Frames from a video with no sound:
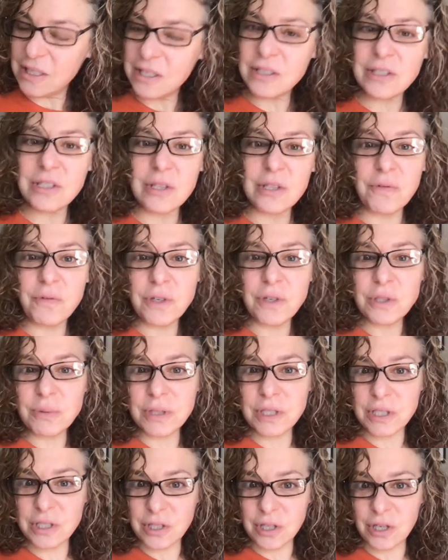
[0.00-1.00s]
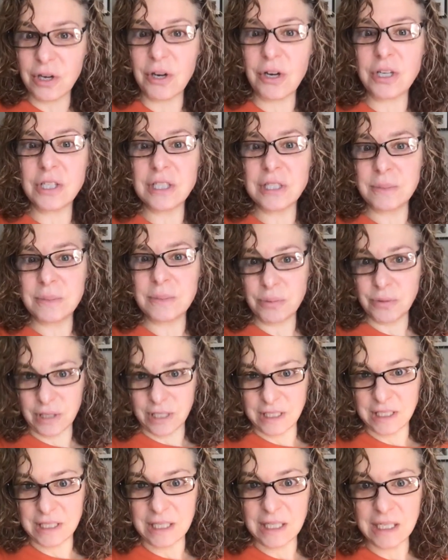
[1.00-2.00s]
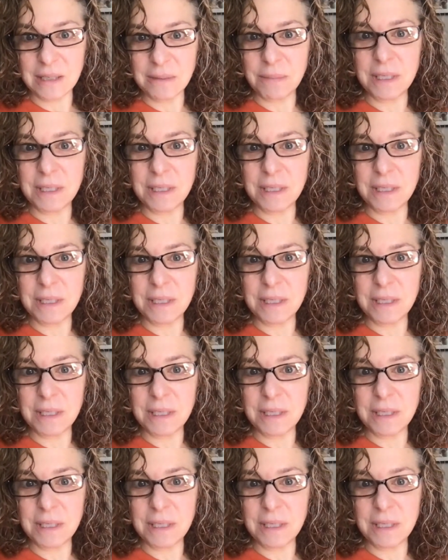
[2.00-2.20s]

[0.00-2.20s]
So, the first one is cost pricing.